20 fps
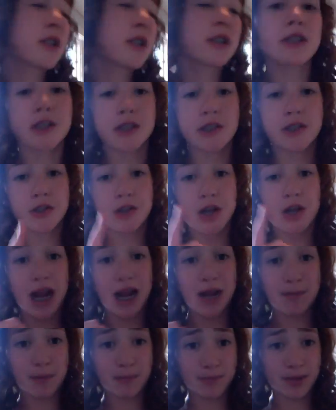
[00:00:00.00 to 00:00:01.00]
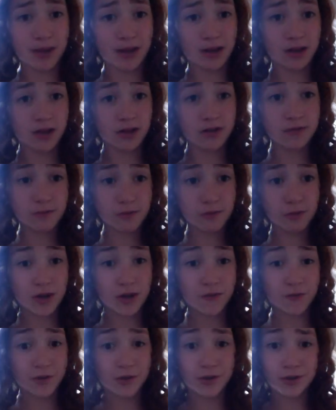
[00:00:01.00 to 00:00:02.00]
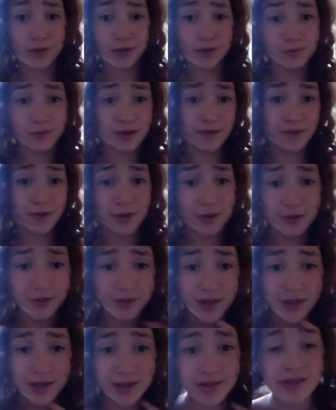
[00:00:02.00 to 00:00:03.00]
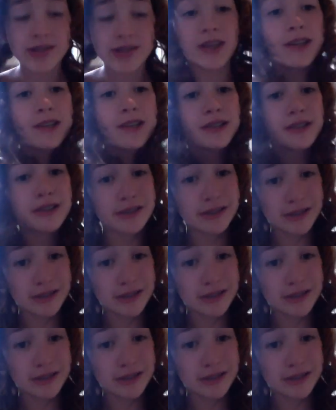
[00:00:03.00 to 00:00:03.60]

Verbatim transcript: and subscribe up there, whatever, wherever yours is. And